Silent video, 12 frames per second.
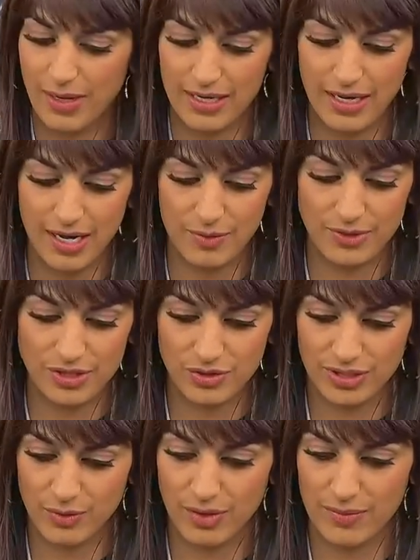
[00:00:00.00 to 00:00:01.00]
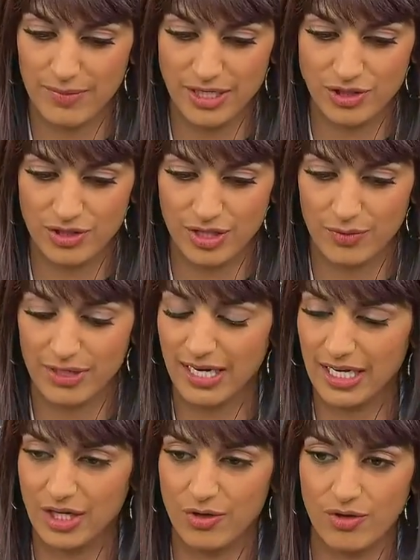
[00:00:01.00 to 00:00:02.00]
but uh, we certainly want to make sure that we're
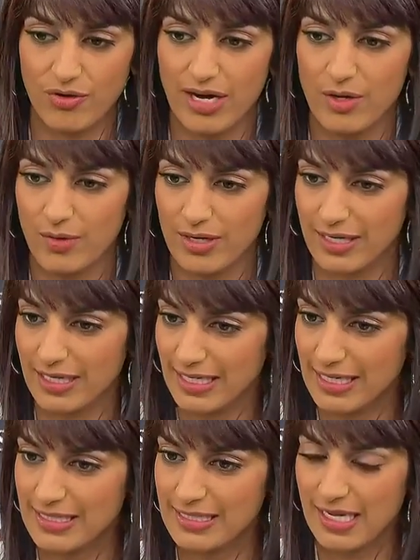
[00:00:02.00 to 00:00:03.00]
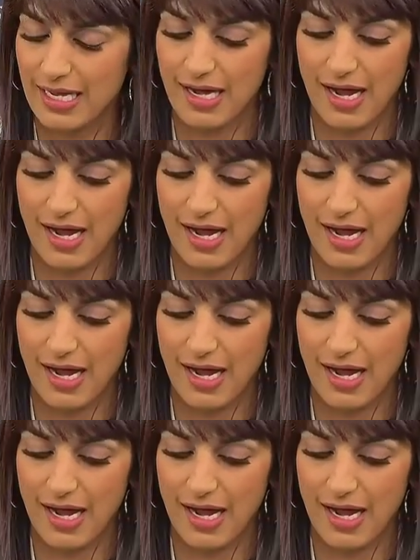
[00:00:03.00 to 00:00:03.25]
getting Ukraine what it needs.